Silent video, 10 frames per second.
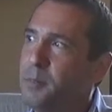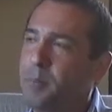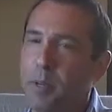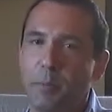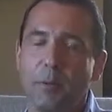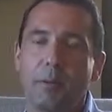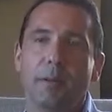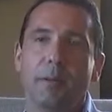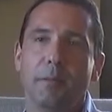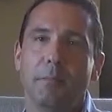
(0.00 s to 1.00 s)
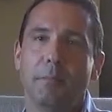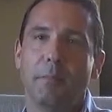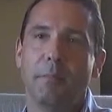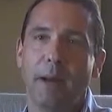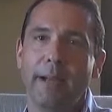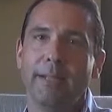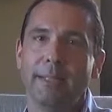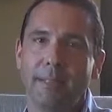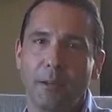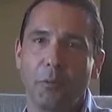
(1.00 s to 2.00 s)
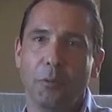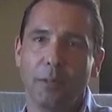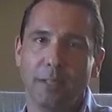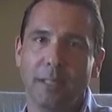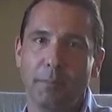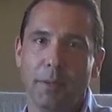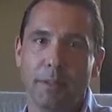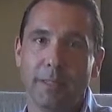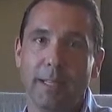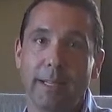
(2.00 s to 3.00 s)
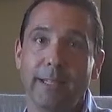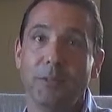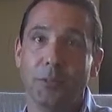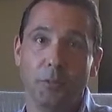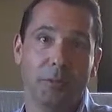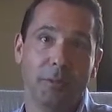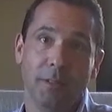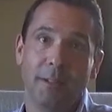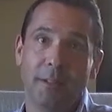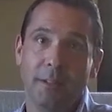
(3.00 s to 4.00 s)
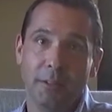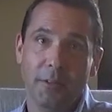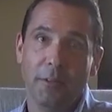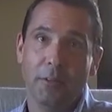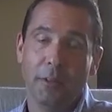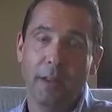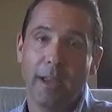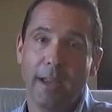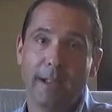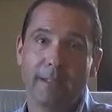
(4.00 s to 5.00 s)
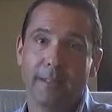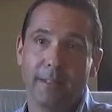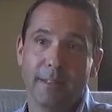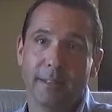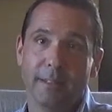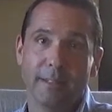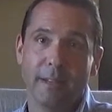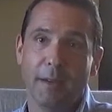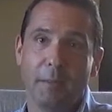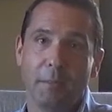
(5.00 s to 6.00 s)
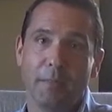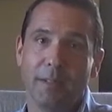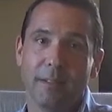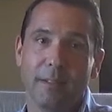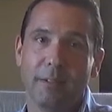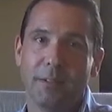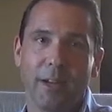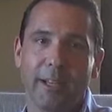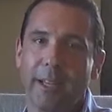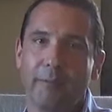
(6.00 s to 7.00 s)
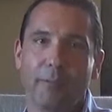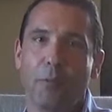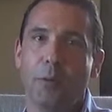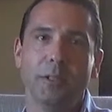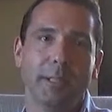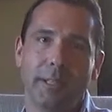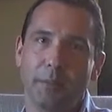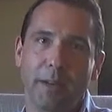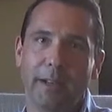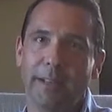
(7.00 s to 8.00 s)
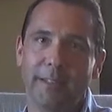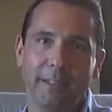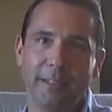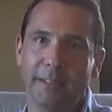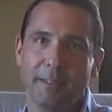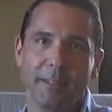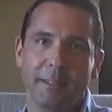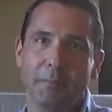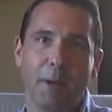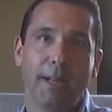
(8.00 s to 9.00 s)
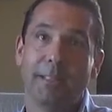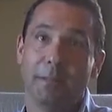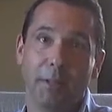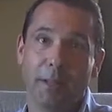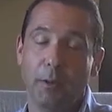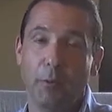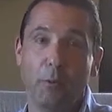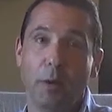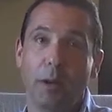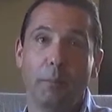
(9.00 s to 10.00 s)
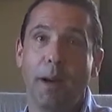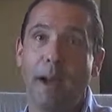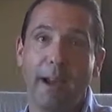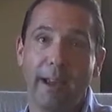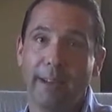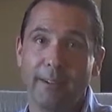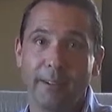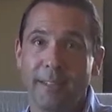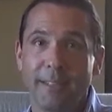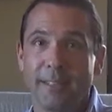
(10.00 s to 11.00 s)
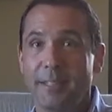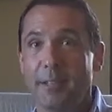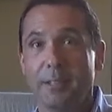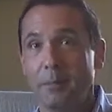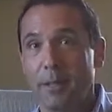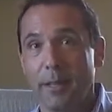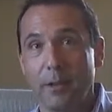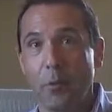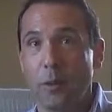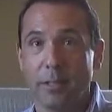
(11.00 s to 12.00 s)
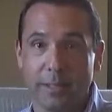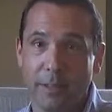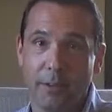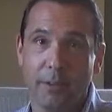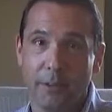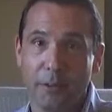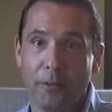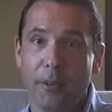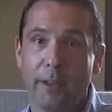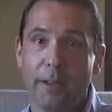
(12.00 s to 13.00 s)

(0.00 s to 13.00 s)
People buy and sell real estate because they need to, you know, and it's you're not going to ever force anybody to buy something they wouldn't want to buy or sell something they don't want to sell. You know,